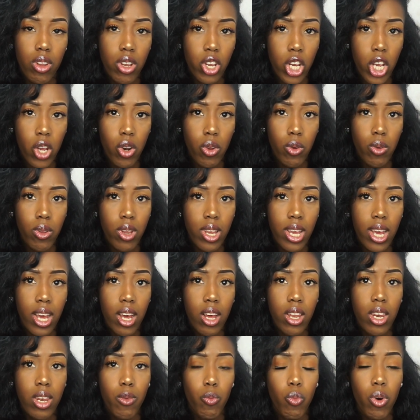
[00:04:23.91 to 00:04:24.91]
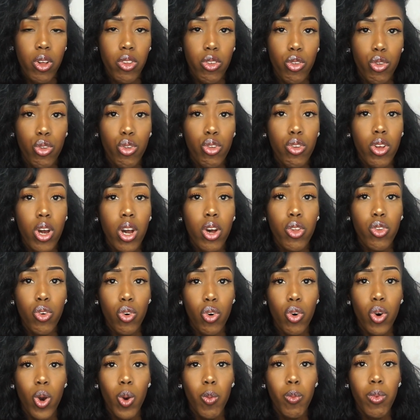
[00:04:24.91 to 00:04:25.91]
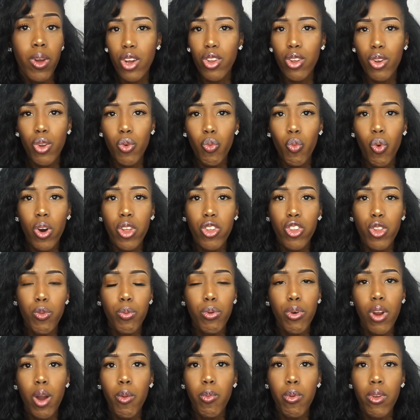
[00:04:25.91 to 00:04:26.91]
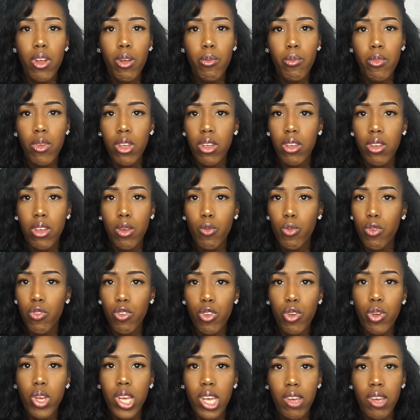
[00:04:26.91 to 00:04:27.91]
channel yet and wants to start, or I don't know what's the problem. If you're